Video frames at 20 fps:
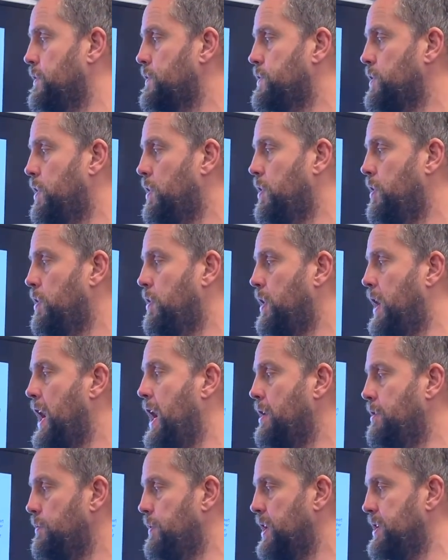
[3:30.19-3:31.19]
So
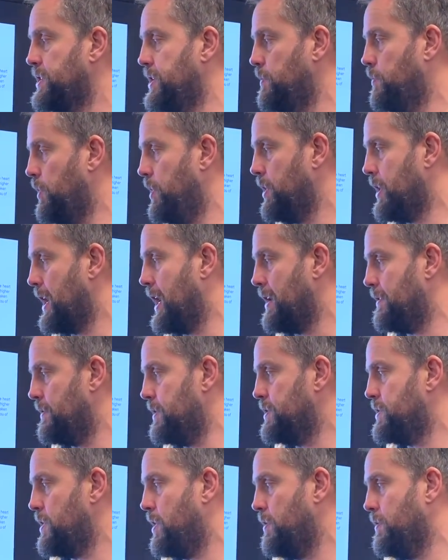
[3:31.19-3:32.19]
how do we actually work out
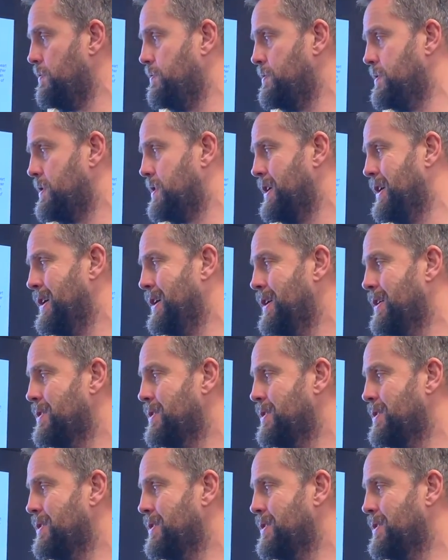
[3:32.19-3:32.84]
the zones?